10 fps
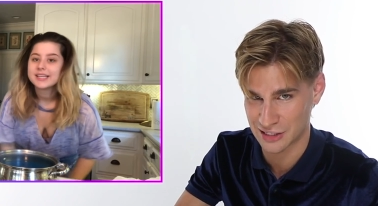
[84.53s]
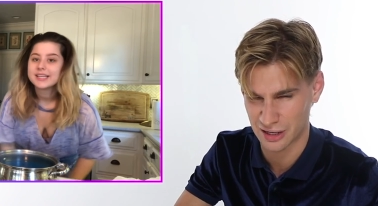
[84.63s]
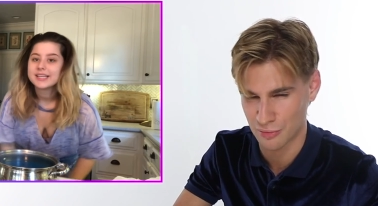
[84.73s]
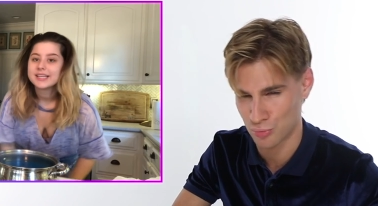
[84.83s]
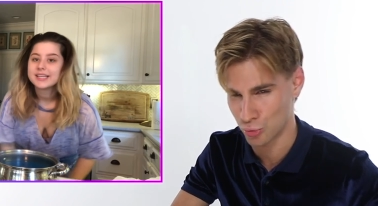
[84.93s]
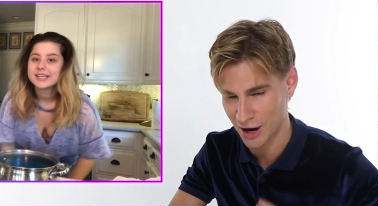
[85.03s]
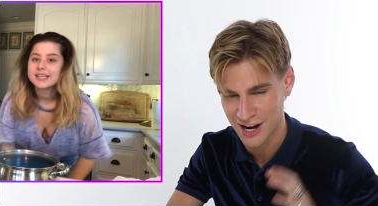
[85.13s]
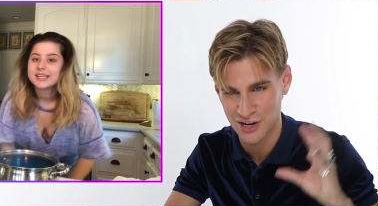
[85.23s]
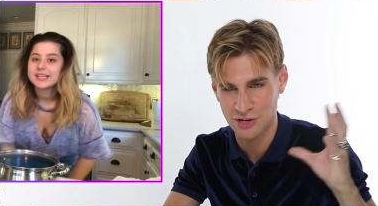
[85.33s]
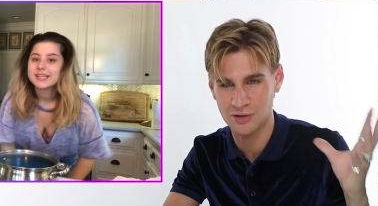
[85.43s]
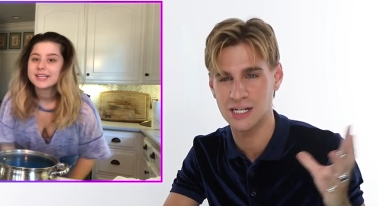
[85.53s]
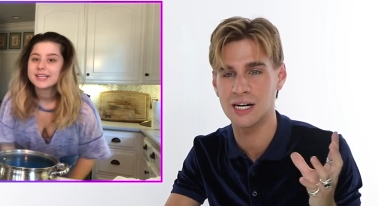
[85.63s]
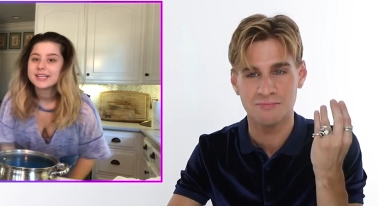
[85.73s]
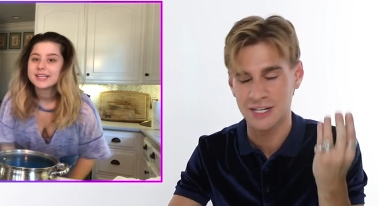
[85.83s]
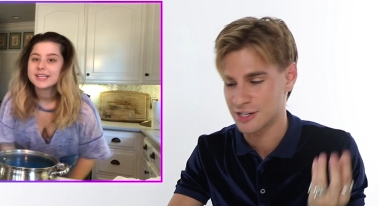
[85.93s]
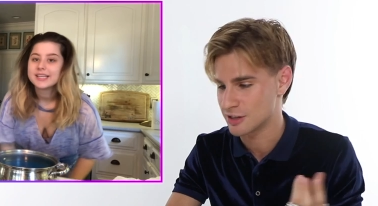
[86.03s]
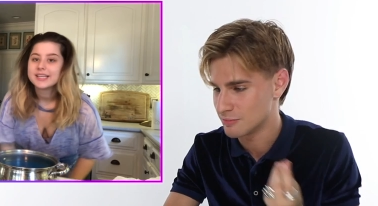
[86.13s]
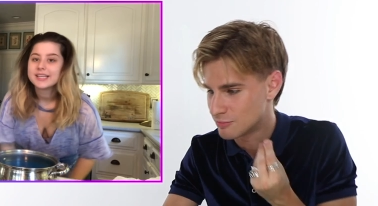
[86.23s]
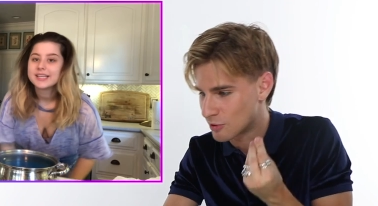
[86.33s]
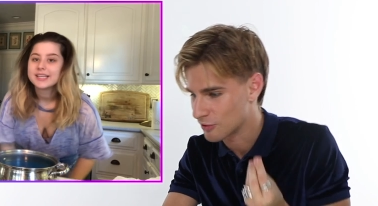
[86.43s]
Speaker 1: It's gonna brighten her up, make
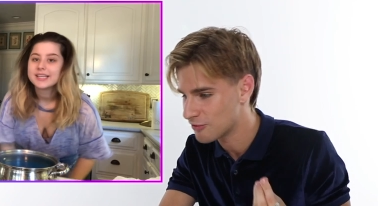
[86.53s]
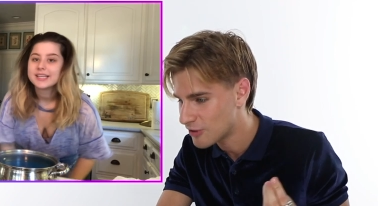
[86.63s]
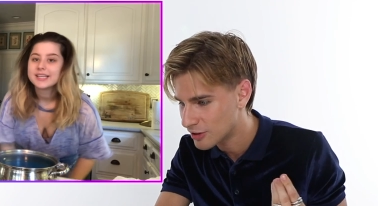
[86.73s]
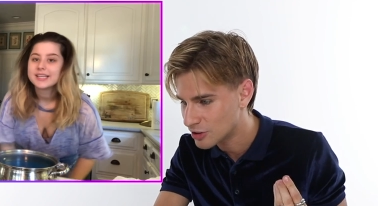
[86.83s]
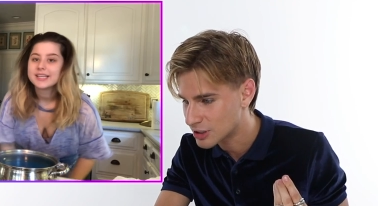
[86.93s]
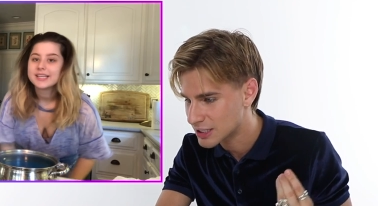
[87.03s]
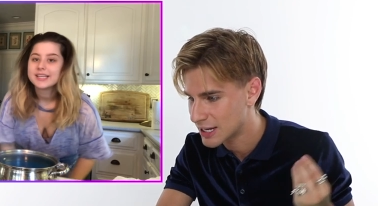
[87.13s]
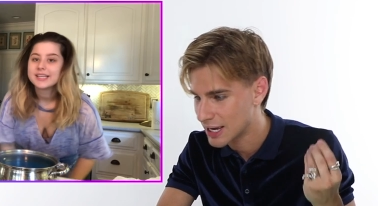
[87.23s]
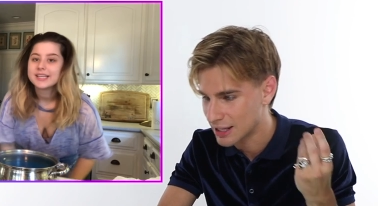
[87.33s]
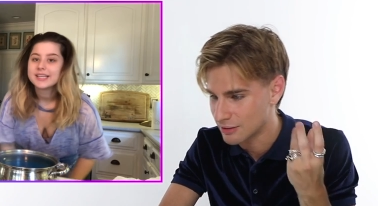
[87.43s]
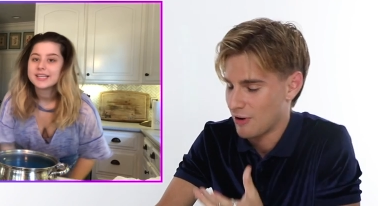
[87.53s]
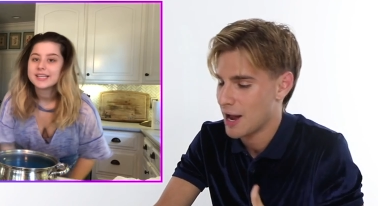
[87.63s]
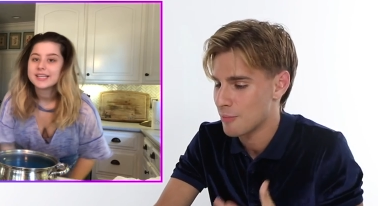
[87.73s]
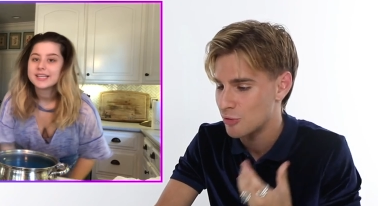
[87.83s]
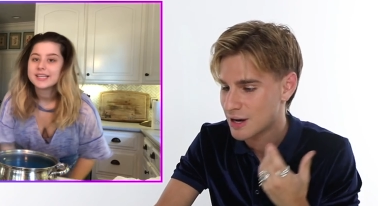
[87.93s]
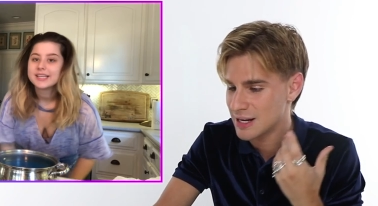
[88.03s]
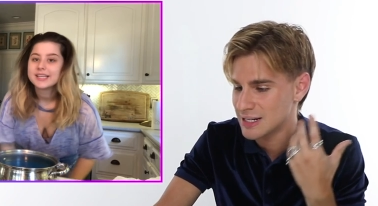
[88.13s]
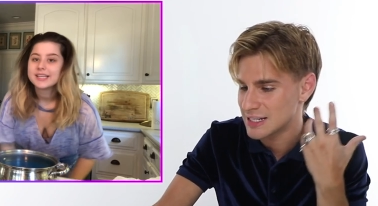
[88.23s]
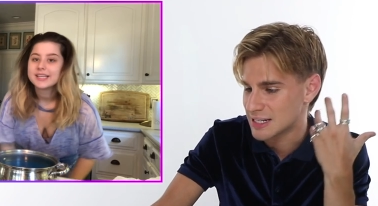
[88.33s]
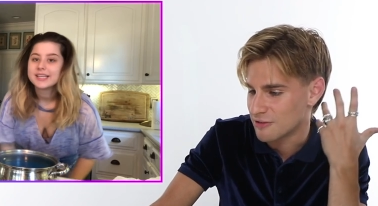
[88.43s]
her more fun looking and
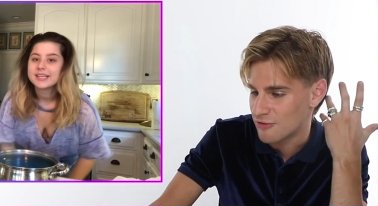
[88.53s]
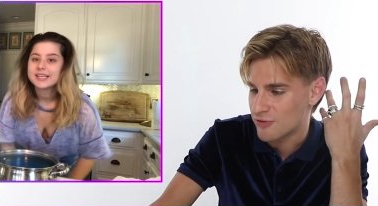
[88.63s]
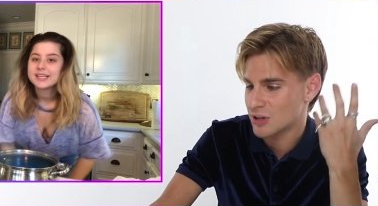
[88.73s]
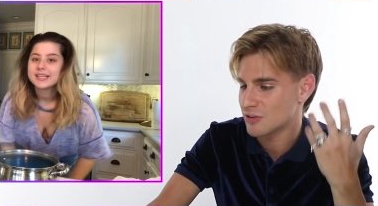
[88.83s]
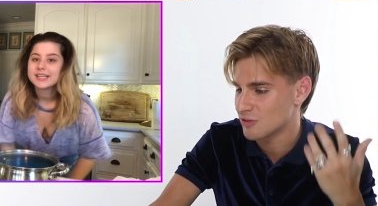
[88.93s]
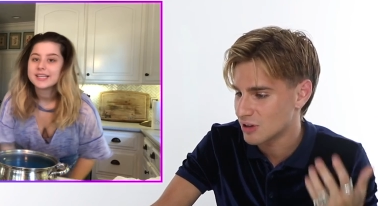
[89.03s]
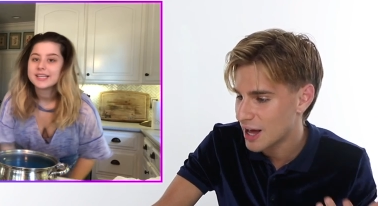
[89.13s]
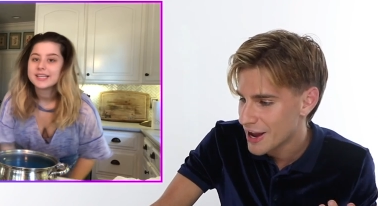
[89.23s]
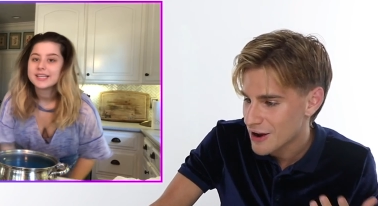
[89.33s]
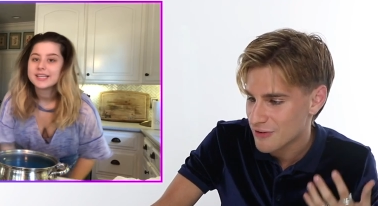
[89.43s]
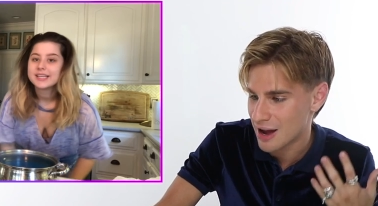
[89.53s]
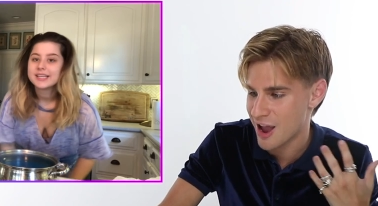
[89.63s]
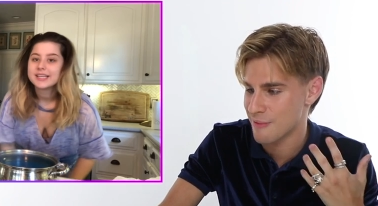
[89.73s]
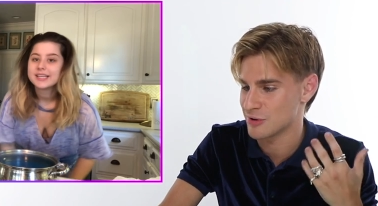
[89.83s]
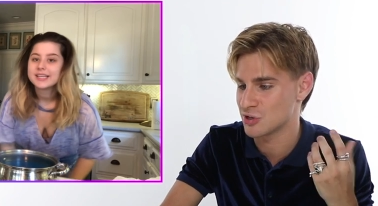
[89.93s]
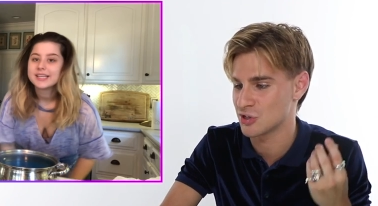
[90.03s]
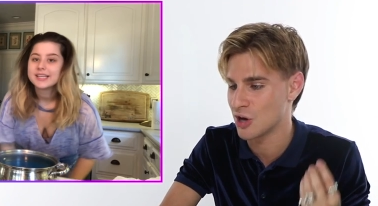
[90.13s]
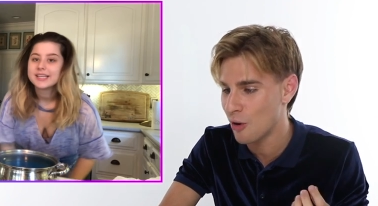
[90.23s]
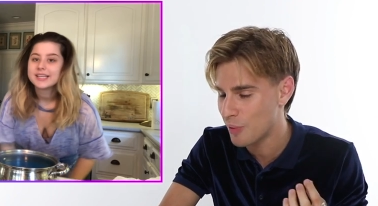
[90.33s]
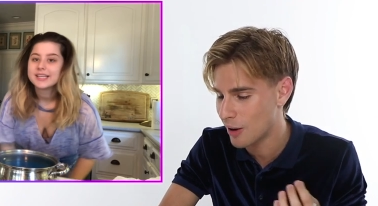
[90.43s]
vibrant and full of life. I am
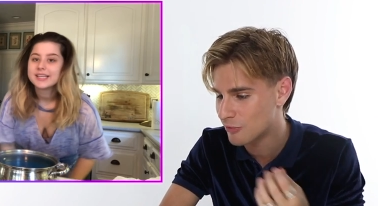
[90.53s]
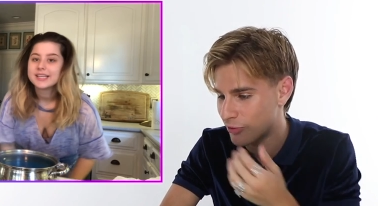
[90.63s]
so pumped